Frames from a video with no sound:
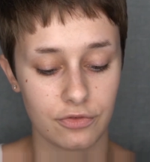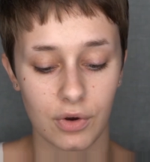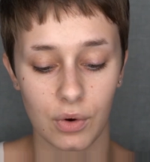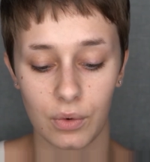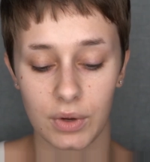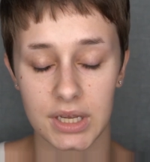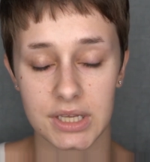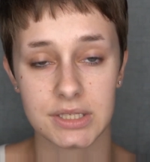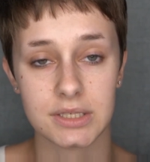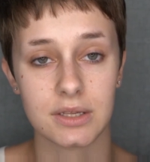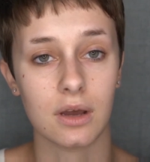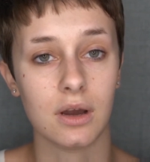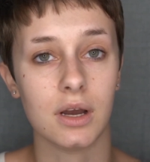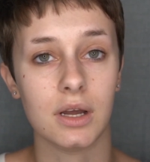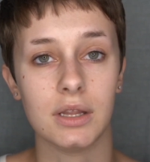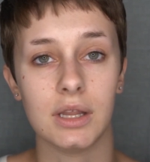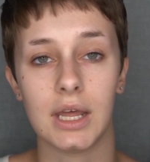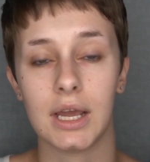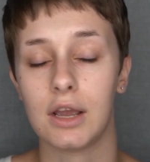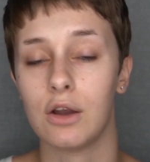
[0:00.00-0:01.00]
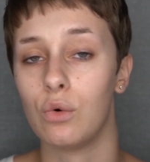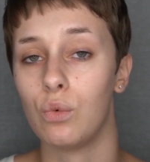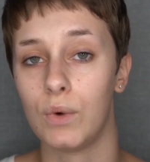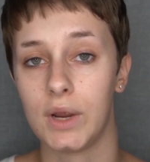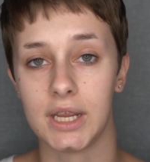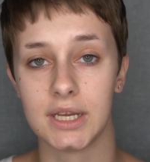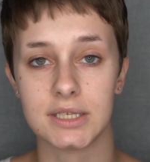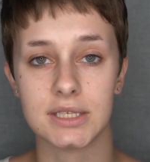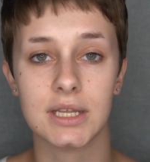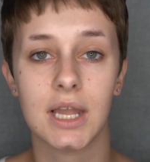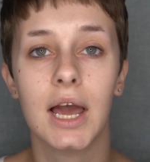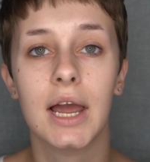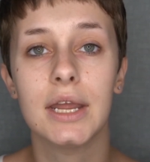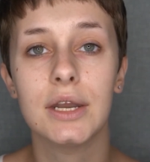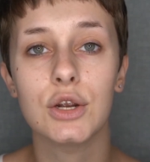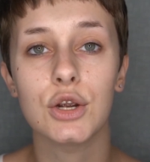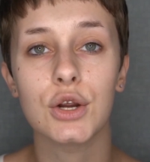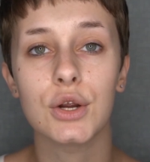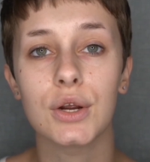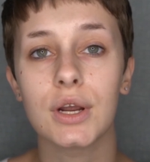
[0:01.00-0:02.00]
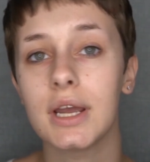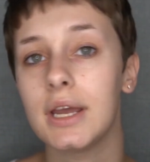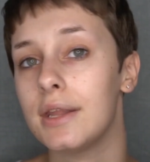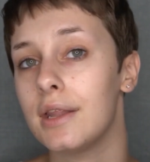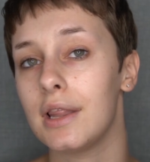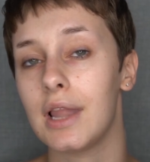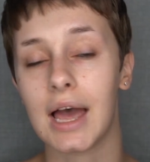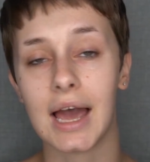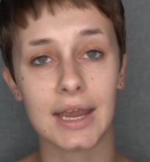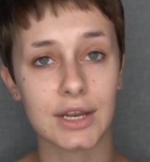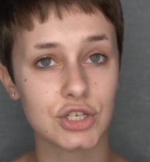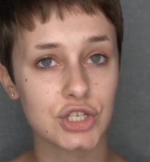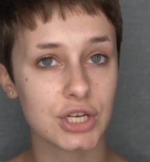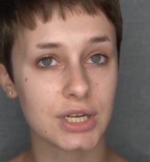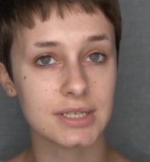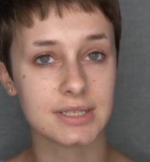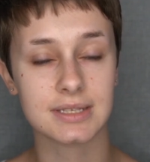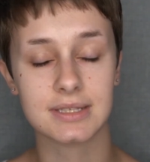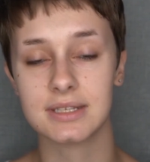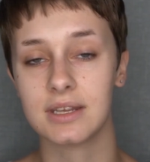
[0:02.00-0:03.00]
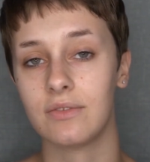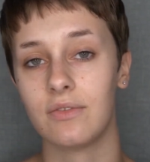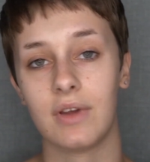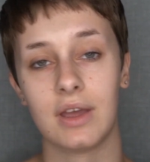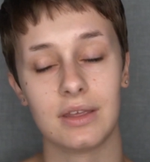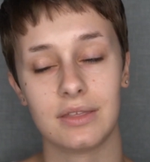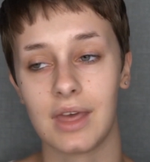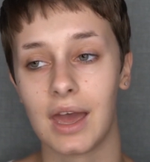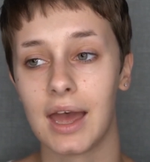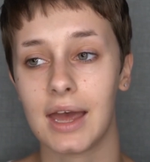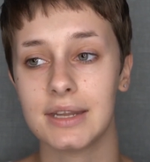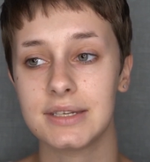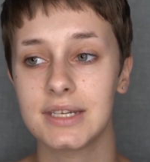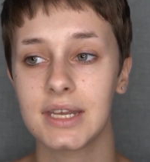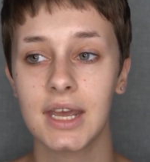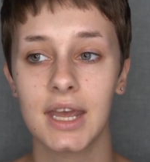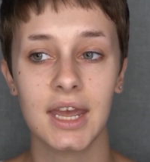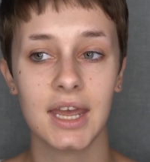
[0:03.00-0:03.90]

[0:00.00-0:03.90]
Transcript: focus on like a winged liner and lashes and stuff like that.